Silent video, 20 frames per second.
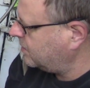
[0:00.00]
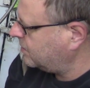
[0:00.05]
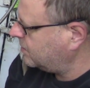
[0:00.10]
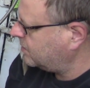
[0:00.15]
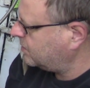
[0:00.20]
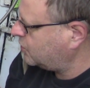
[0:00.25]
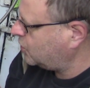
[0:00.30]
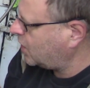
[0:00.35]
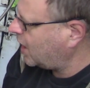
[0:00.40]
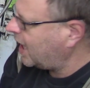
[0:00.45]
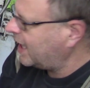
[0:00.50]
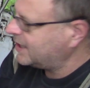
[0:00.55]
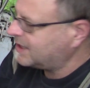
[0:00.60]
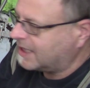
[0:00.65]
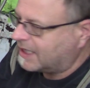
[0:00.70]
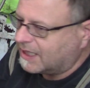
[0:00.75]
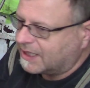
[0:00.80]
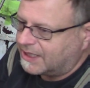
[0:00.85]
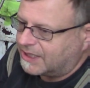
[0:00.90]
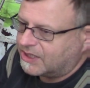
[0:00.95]
tried
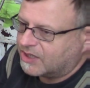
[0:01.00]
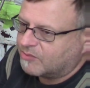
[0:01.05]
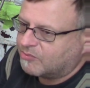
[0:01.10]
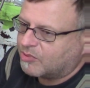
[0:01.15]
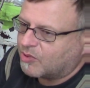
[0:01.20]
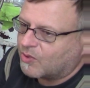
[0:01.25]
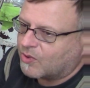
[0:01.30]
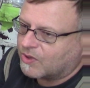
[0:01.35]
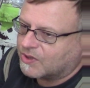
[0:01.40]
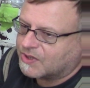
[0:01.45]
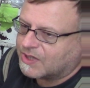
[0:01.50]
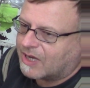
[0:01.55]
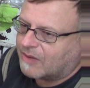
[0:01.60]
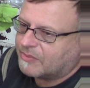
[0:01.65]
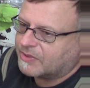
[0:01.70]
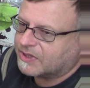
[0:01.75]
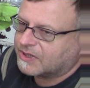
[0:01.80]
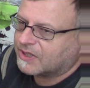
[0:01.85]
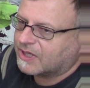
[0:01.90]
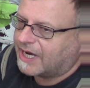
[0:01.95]
to clean the bores
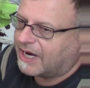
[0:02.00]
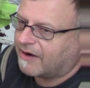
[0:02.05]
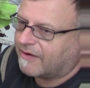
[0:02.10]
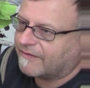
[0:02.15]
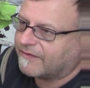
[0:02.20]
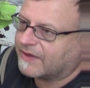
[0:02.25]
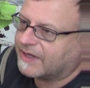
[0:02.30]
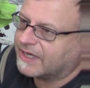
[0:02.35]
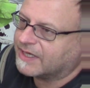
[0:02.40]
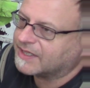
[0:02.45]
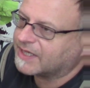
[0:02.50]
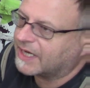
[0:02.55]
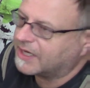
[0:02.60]
up as carefully as I